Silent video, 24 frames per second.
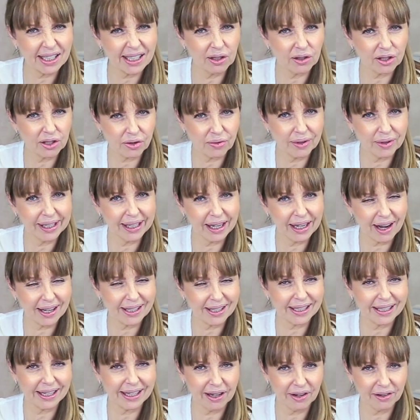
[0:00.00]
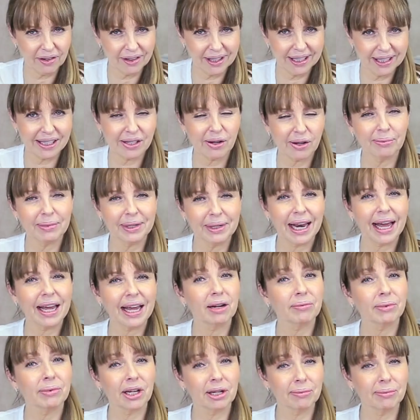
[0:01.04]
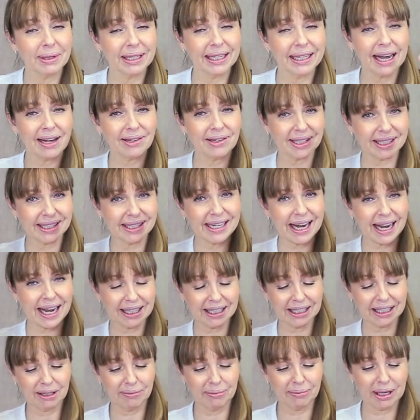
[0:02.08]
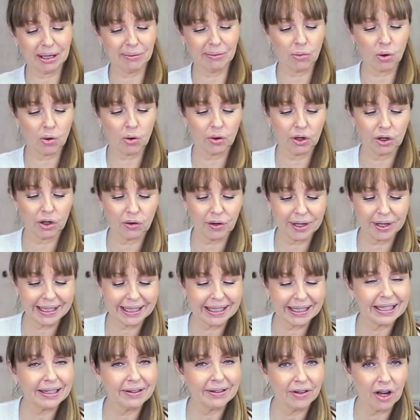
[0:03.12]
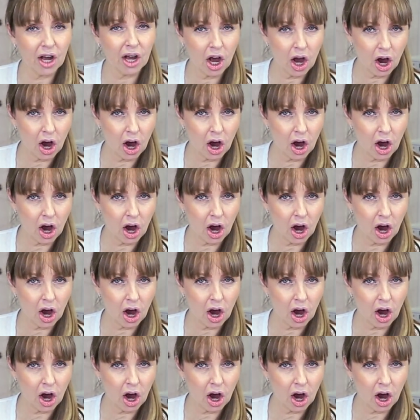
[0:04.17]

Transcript: It looks really nice and healthy, so I'm glad I'm going to be now starting and being more aggressive